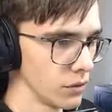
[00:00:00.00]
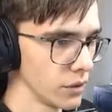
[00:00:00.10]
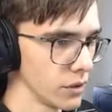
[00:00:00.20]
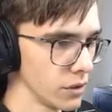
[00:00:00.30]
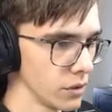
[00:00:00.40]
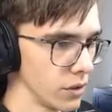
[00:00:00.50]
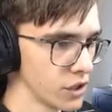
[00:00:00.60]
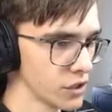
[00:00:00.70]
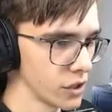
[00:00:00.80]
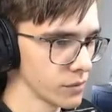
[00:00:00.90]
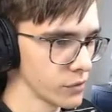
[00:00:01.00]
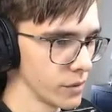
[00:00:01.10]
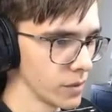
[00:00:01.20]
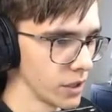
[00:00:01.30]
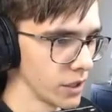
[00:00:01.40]
No, no, no. I saw them
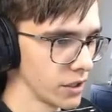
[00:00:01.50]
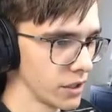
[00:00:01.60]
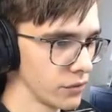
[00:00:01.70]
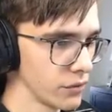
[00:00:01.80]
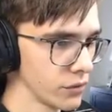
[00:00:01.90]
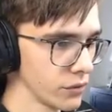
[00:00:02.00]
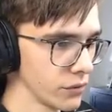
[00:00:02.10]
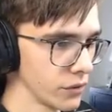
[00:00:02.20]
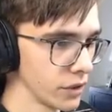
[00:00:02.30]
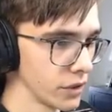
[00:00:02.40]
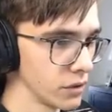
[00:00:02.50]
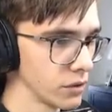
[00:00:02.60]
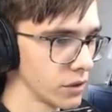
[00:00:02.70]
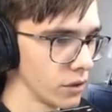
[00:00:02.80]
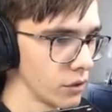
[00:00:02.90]
swimming like in front of here.
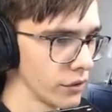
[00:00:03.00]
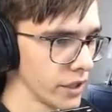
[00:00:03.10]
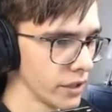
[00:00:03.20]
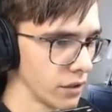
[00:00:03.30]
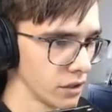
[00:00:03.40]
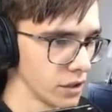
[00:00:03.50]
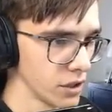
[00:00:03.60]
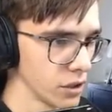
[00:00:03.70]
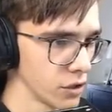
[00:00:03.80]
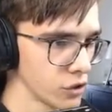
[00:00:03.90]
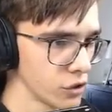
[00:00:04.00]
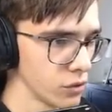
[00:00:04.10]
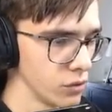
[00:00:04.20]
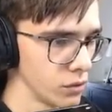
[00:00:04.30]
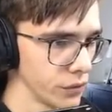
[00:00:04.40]
Look over here. There's a
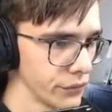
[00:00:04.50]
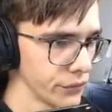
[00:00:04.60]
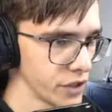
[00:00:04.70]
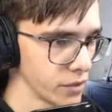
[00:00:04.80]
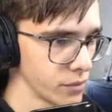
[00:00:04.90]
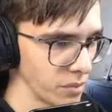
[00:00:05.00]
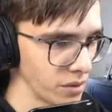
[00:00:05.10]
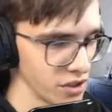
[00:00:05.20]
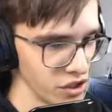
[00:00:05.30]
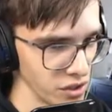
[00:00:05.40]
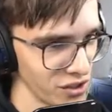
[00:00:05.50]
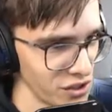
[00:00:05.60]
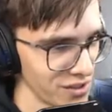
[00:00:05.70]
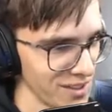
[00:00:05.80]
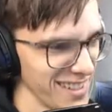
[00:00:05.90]
school of sheep. Sheep.
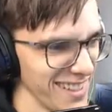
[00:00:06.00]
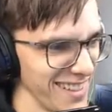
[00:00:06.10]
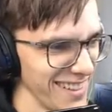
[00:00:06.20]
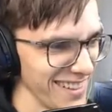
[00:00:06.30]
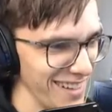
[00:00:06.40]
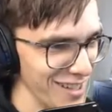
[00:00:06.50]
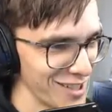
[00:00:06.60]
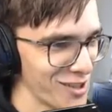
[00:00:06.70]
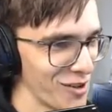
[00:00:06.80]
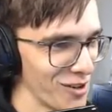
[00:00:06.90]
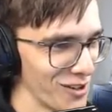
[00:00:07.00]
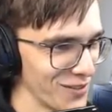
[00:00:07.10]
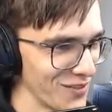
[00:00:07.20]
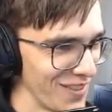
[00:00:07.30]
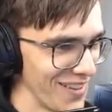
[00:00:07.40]
Sheep. sheep a school
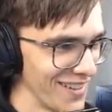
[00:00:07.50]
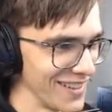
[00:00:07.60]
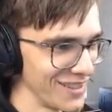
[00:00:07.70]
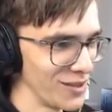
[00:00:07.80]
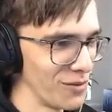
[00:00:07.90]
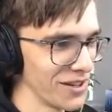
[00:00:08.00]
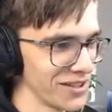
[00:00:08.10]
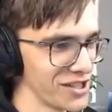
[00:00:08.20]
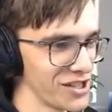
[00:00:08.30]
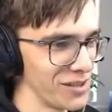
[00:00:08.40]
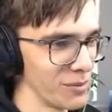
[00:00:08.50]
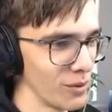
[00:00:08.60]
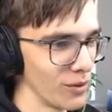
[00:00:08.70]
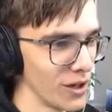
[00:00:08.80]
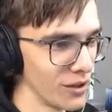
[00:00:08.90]
swimming in the ocean. The water sheep.
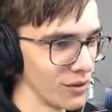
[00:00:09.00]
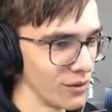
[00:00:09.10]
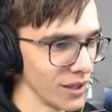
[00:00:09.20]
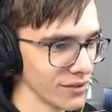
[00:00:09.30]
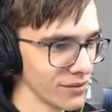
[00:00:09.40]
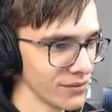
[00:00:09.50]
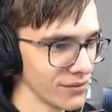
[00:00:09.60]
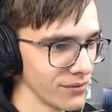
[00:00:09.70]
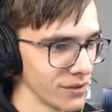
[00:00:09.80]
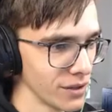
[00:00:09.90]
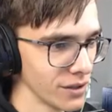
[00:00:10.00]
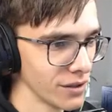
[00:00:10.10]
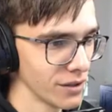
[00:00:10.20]
Whoa! What the fuck?